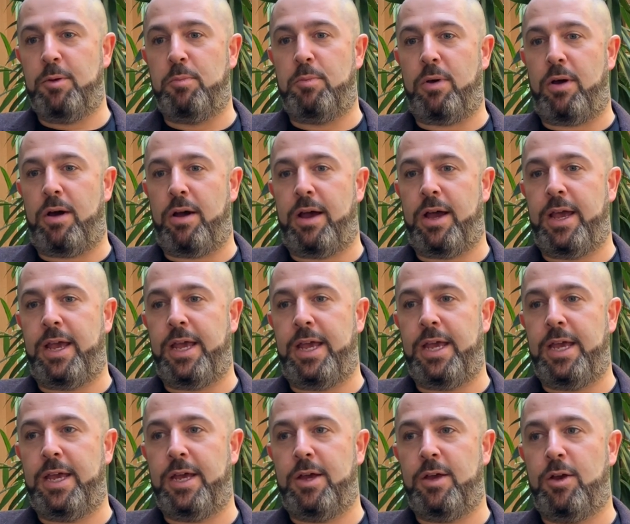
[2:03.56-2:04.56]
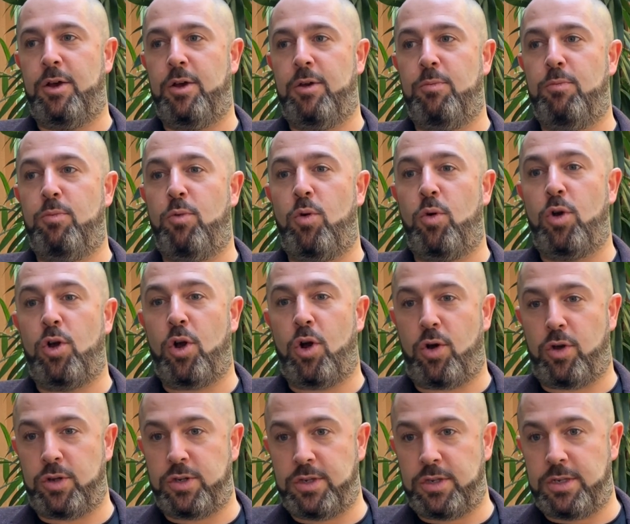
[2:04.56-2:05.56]
by more
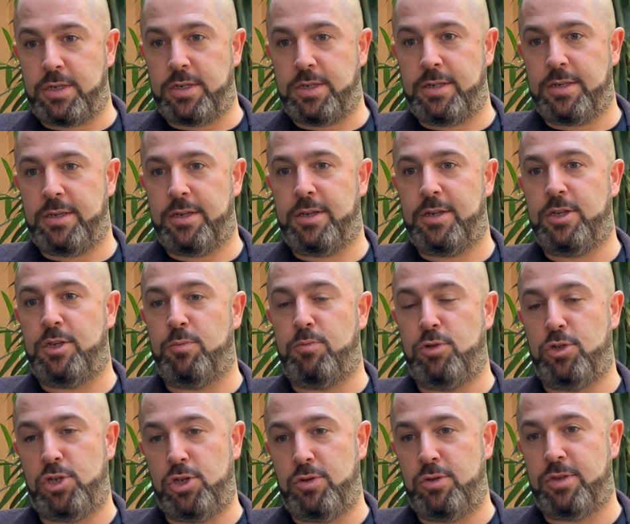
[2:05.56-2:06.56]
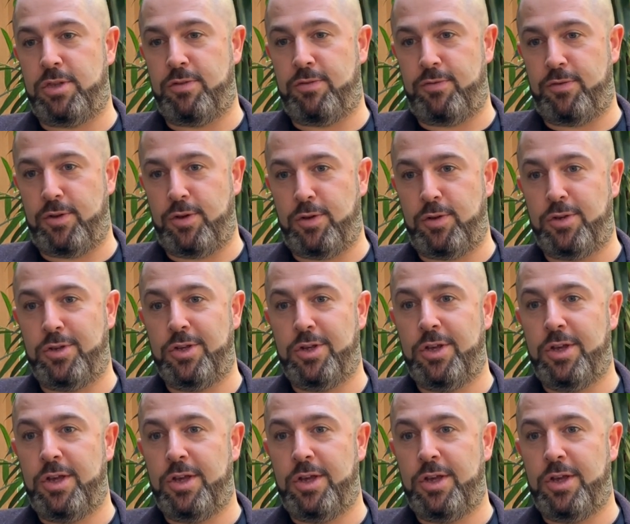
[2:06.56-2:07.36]
costs to produce the food